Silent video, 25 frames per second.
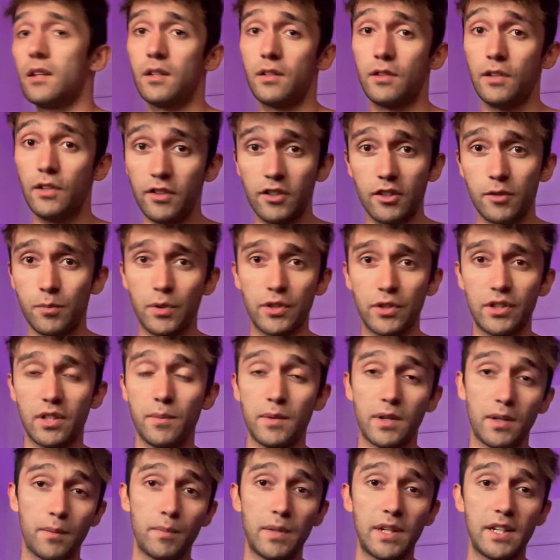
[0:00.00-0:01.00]
Usually just put them
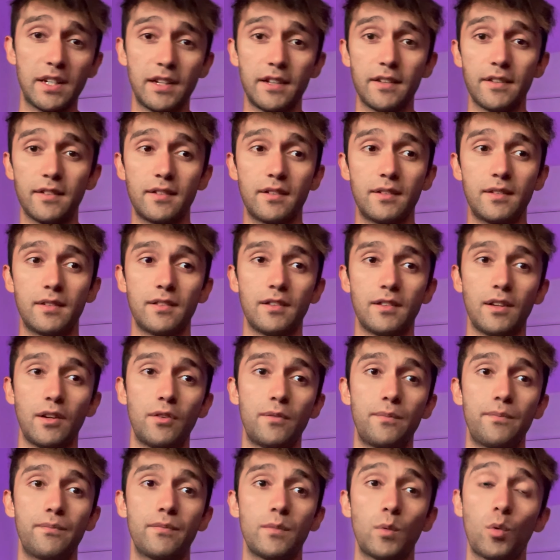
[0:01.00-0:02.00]
in beanies, so
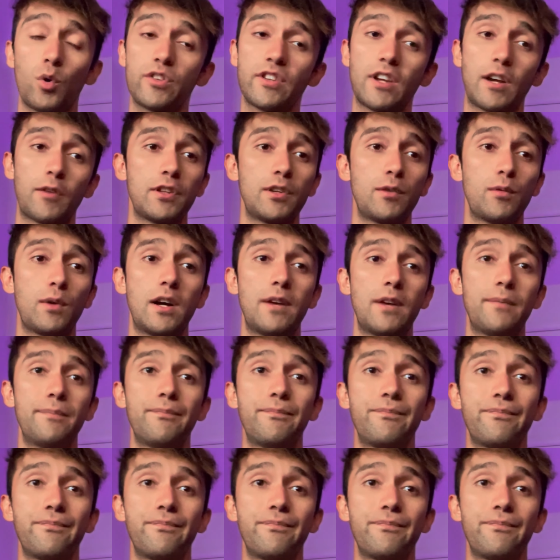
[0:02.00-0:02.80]
works out really well.